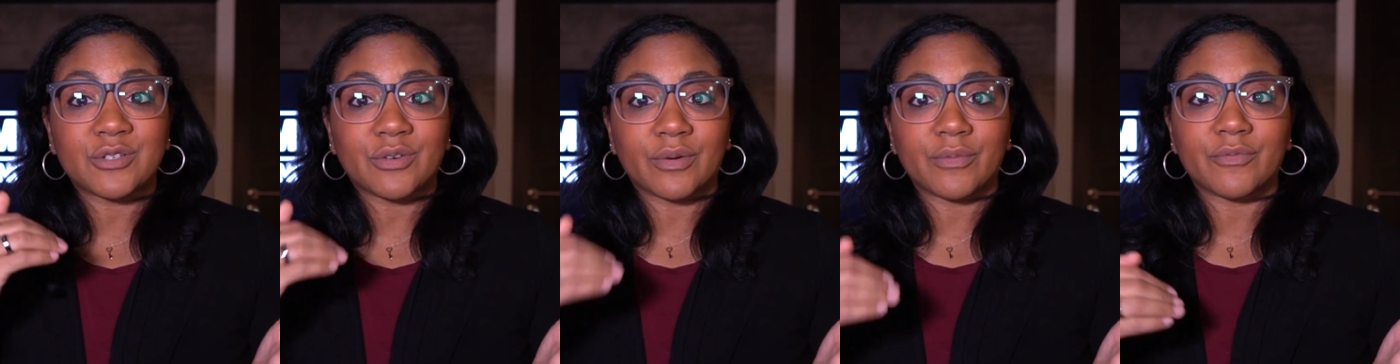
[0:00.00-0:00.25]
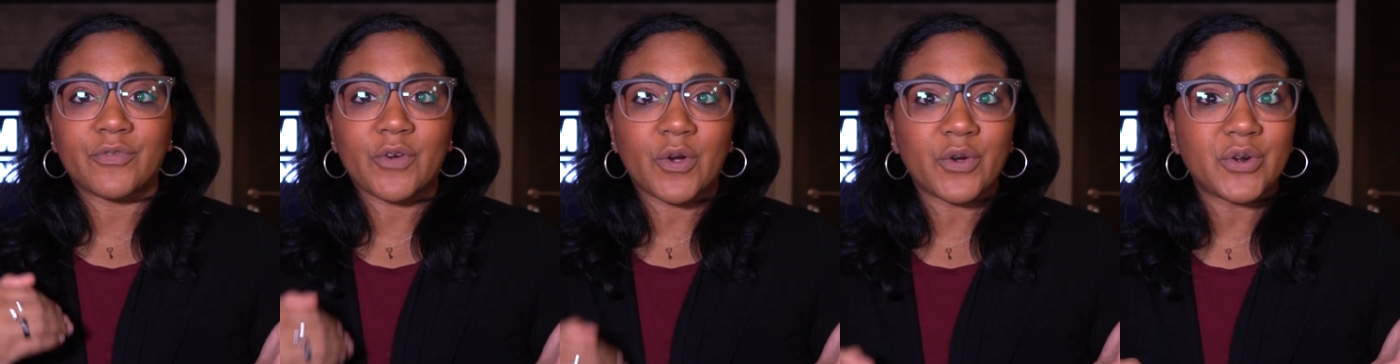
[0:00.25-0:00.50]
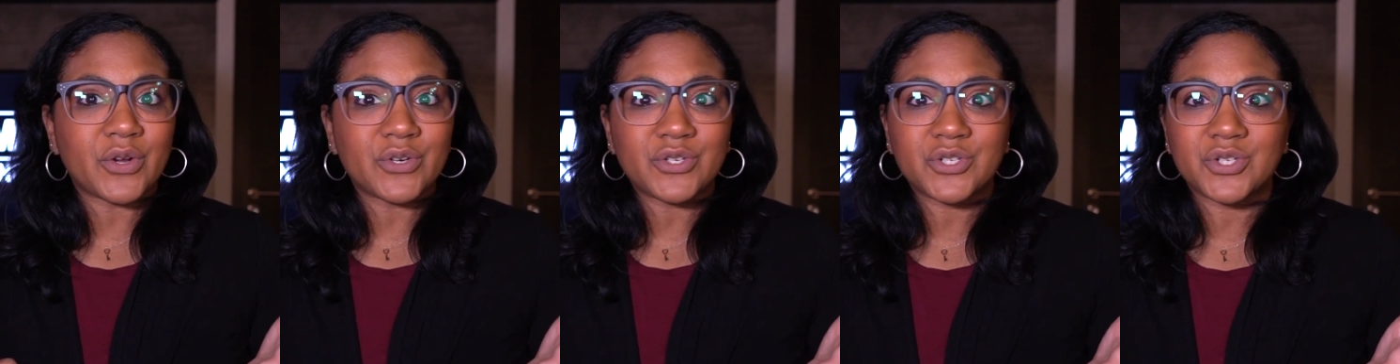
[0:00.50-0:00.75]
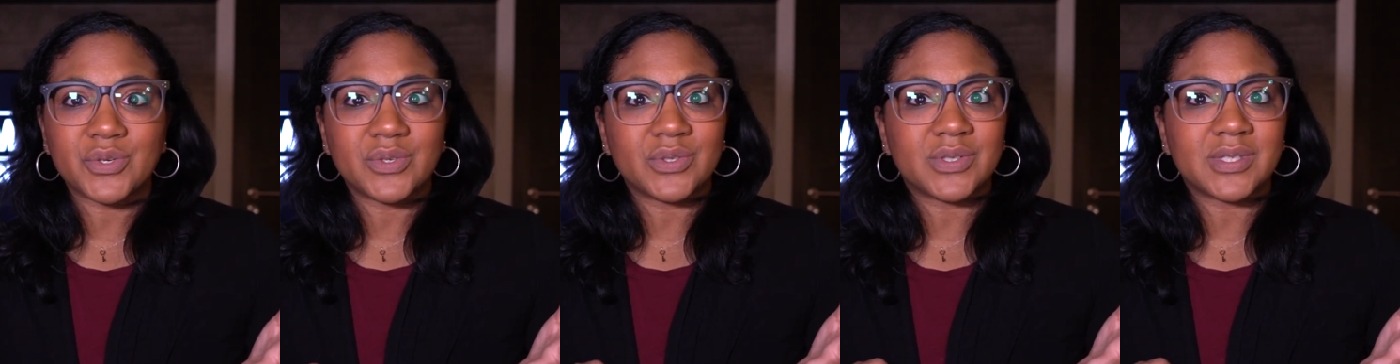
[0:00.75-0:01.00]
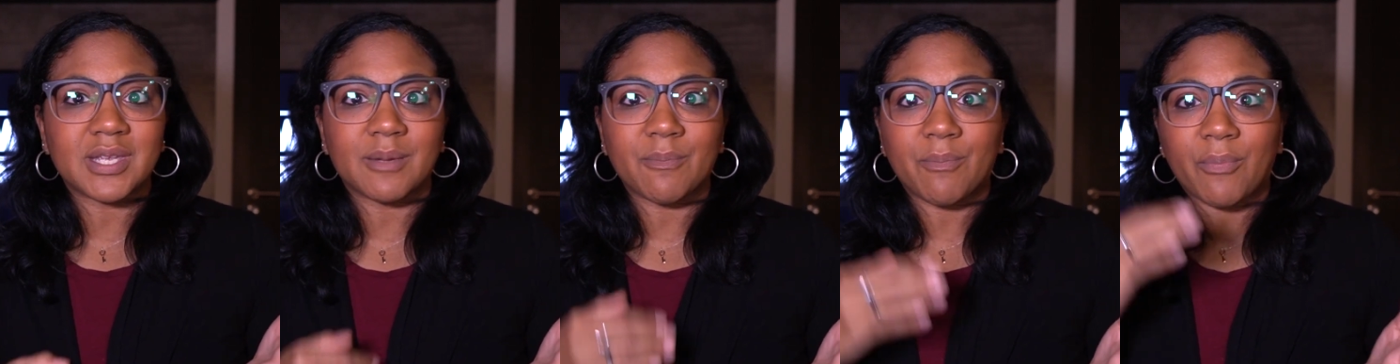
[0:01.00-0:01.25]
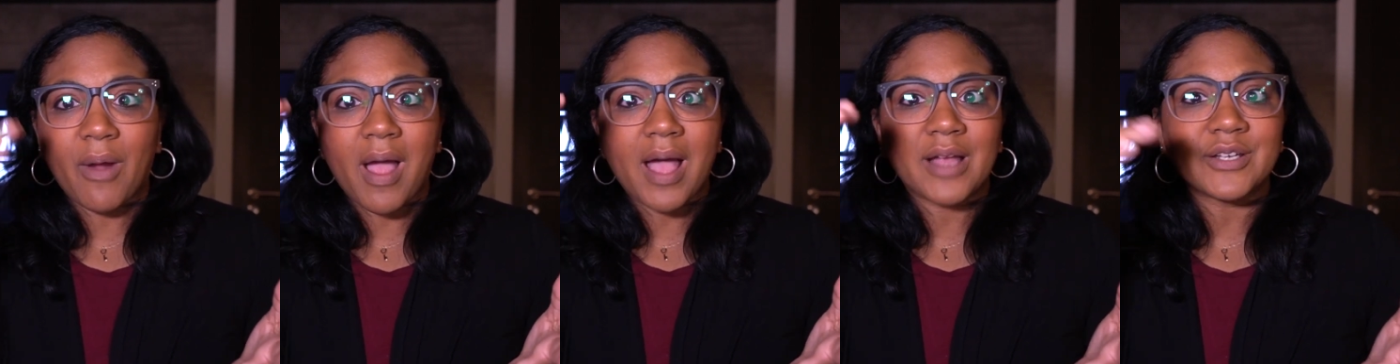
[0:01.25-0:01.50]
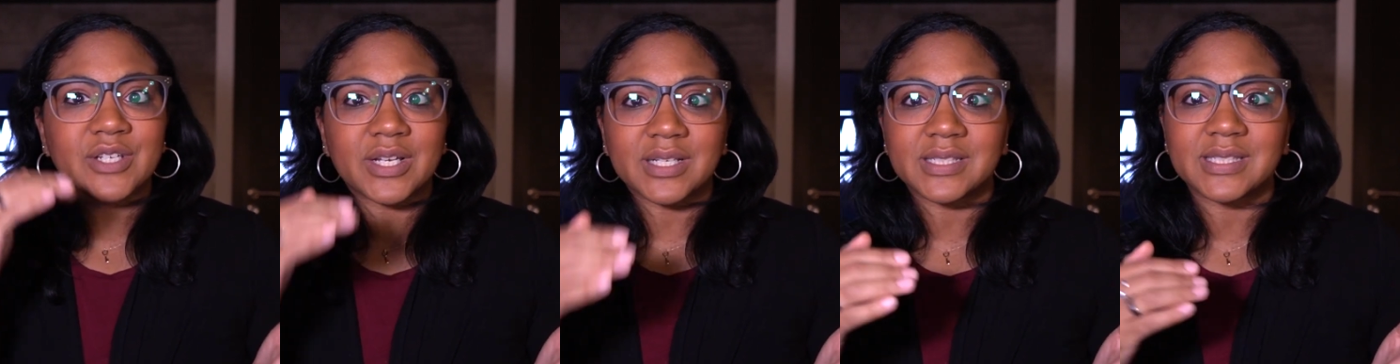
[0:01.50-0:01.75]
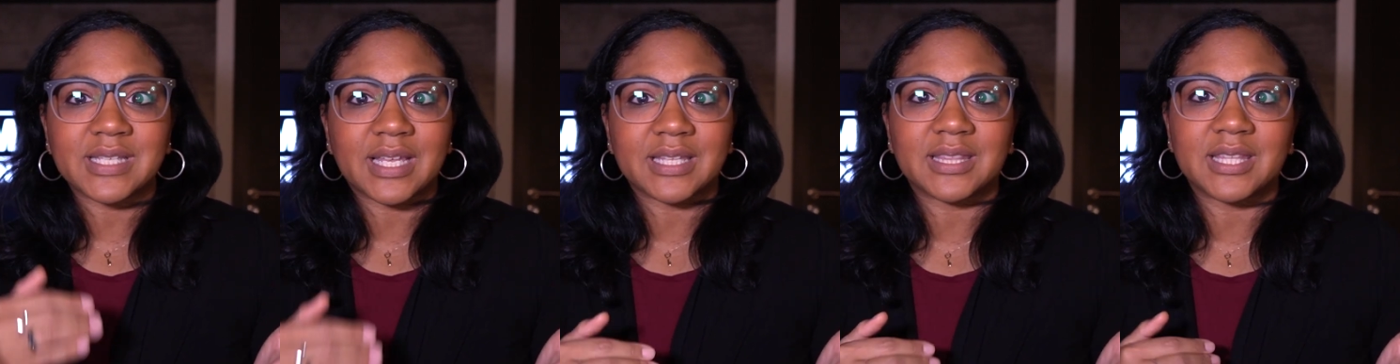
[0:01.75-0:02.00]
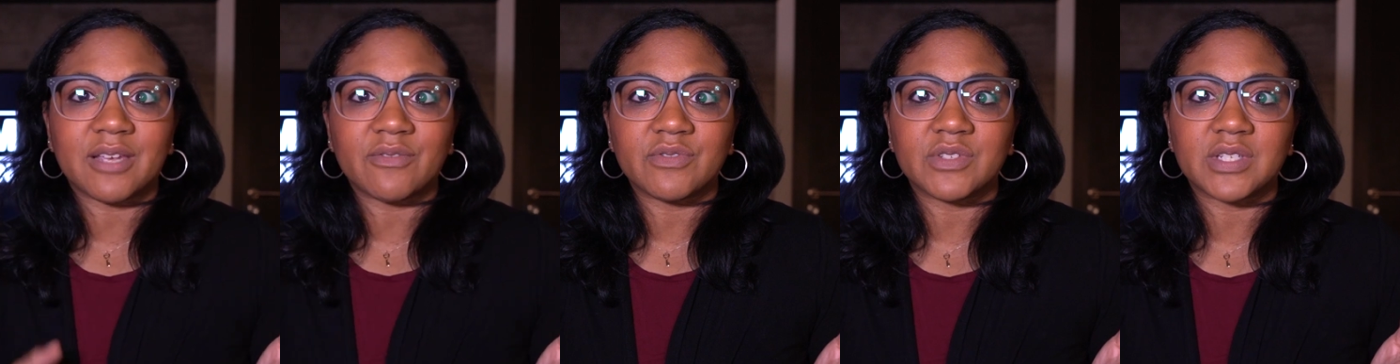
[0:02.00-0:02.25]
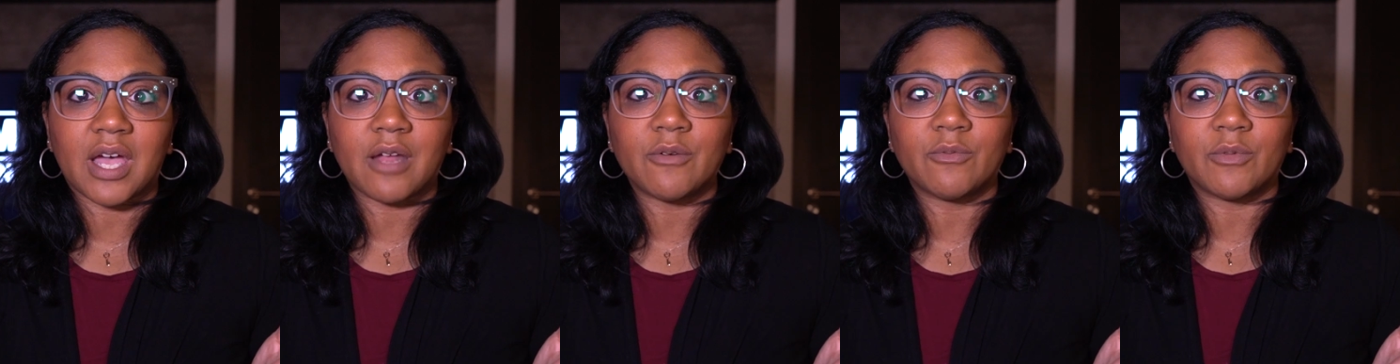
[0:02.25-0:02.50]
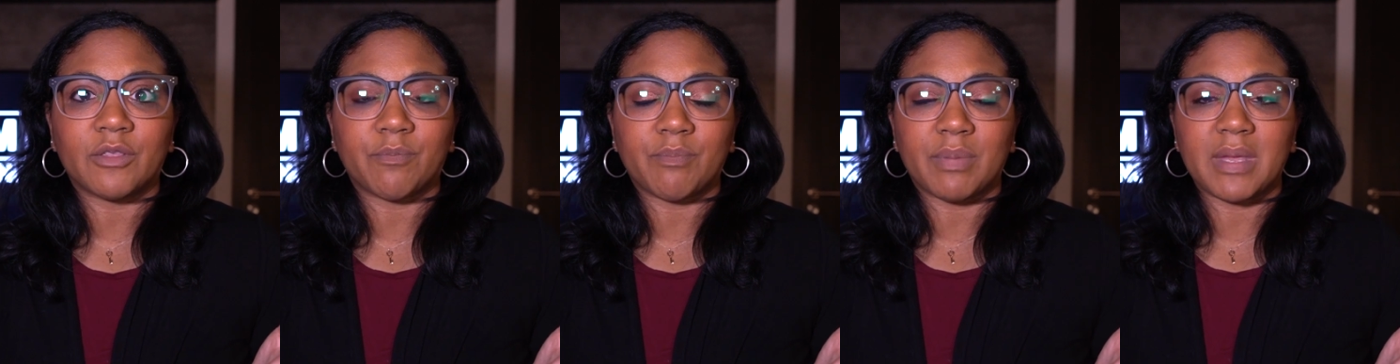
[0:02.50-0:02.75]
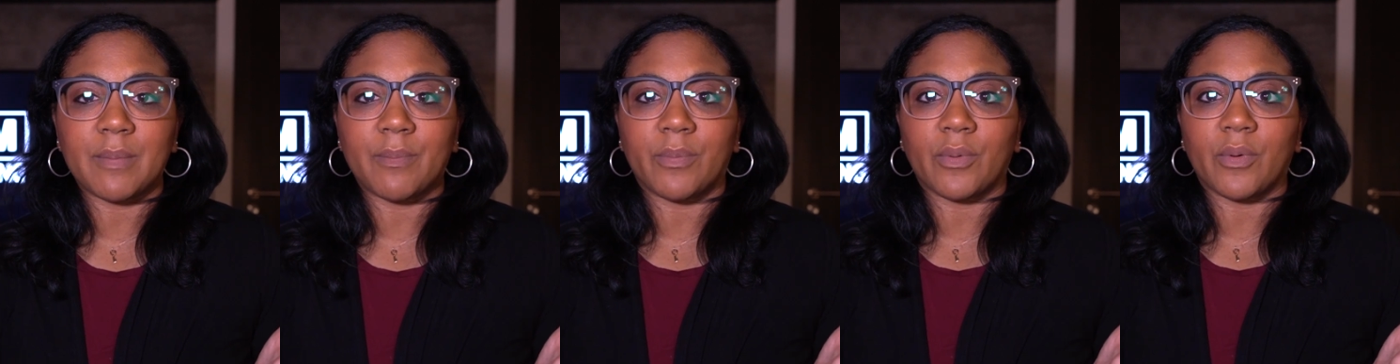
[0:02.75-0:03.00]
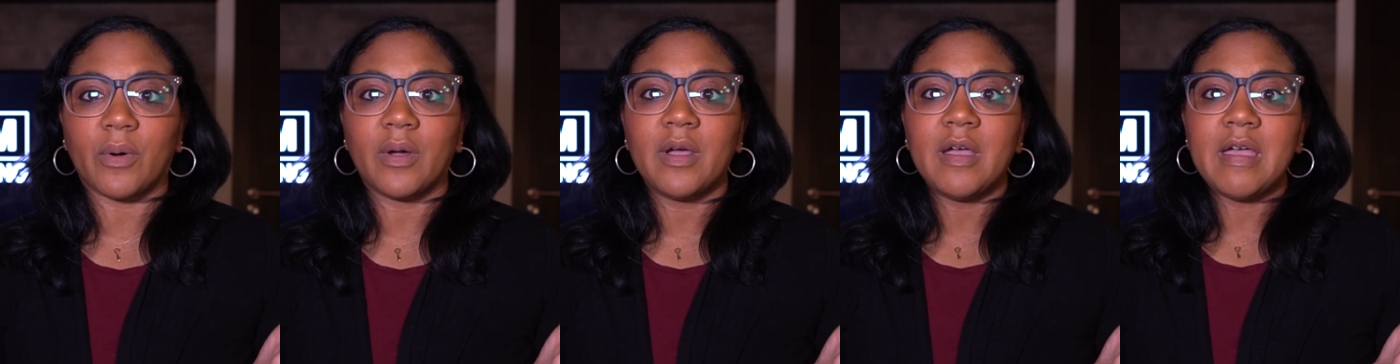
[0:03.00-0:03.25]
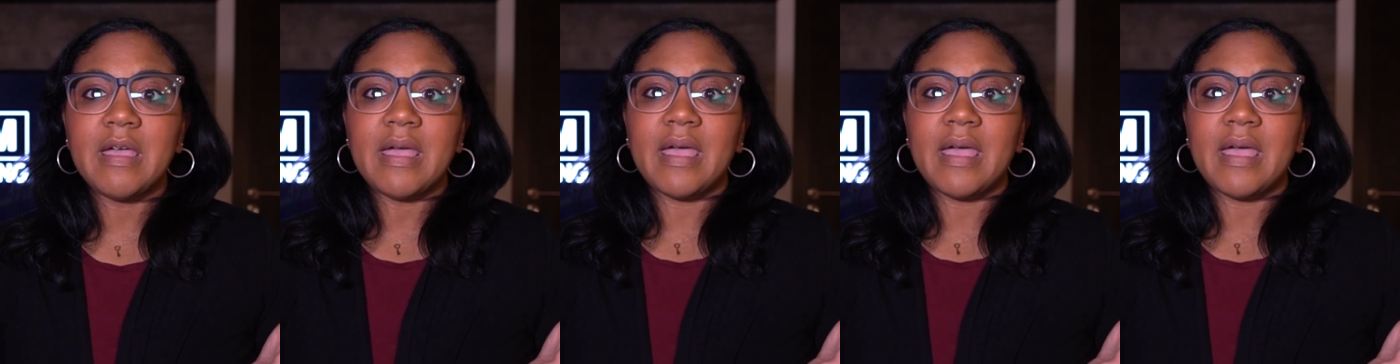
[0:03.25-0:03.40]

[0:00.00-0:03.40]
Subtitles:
from photo shoots and projects that they've done with people.